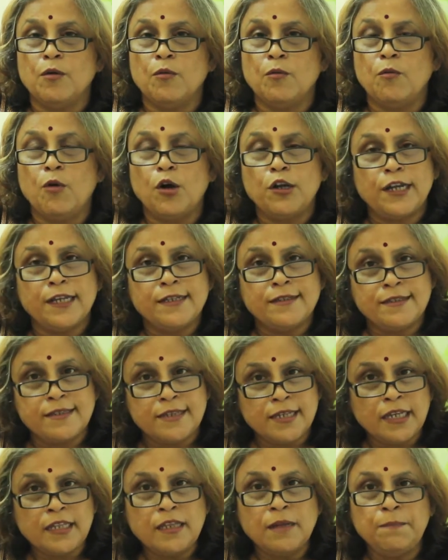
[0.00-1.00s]
what I
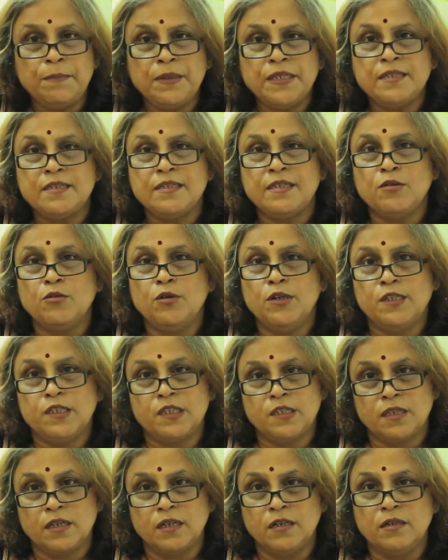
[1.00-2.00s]
see the
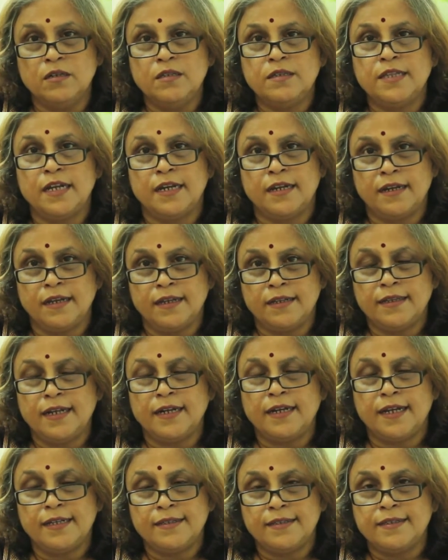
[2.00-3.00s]
PCOS girls that I,
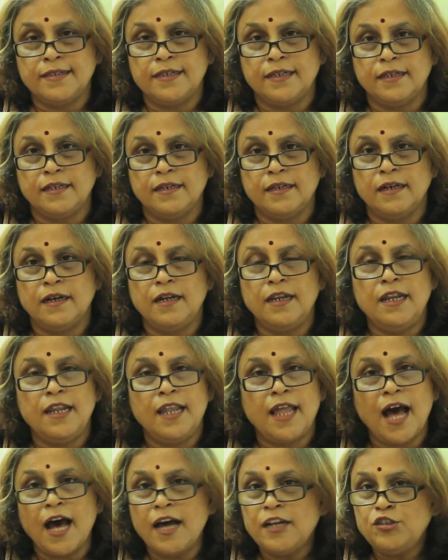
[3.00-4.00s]
that I see, a
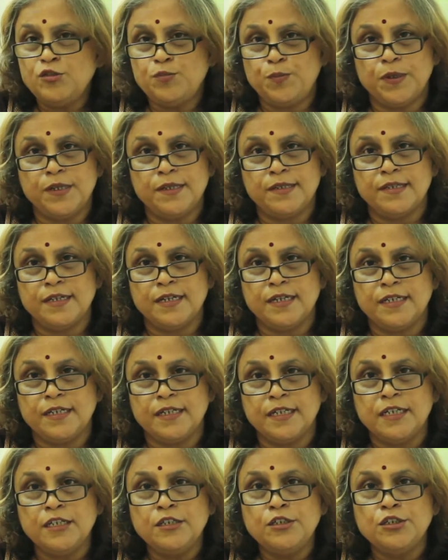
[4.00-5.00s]
large
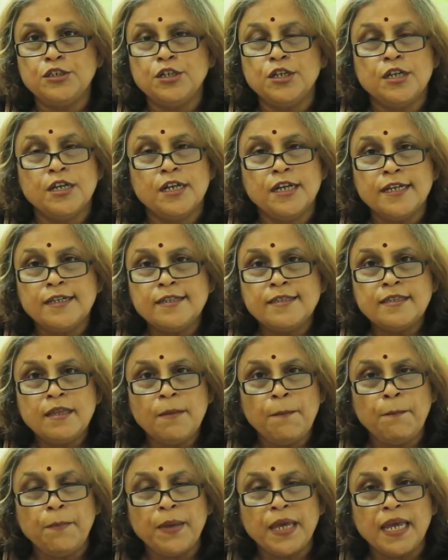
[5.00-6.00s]
percentage is
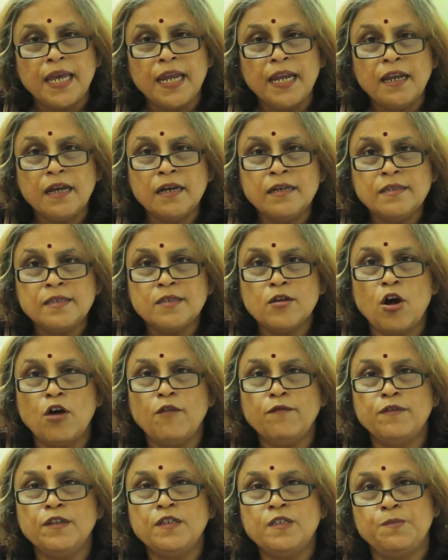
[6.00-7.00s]
the beginners
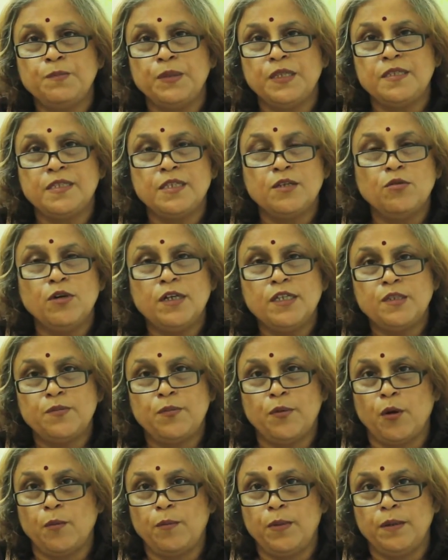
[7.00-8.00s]
of this PCOS
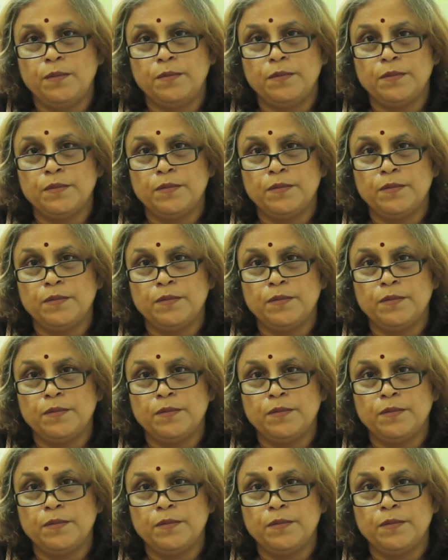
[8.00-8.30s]
problem.